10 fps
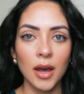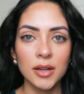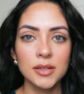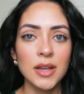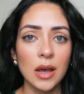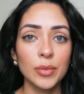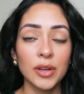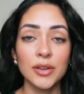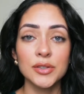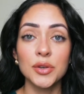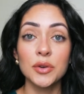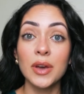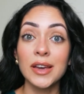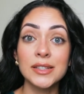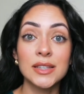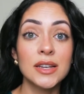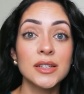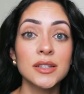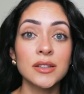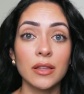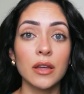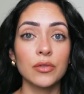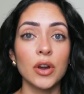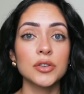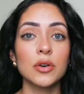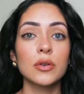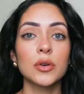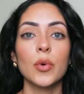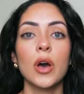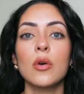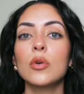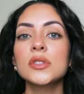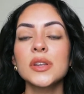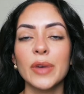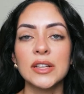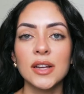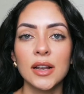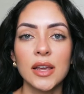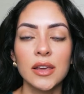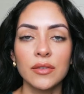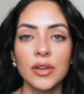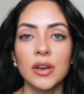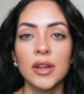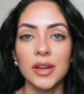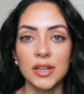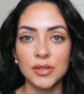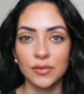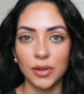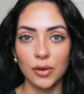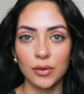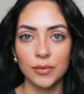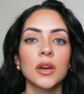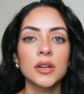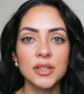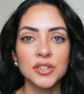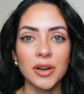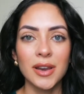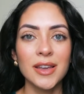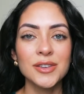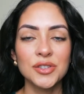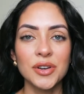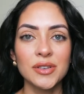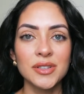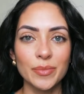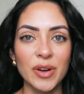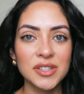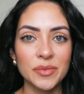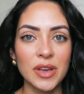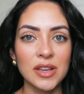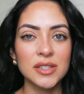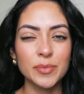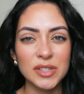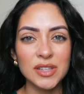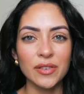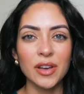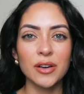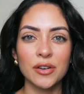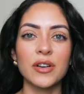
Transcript: and applicants who exceeded that threshold were automatically given an interview. Additionally, students must meet specific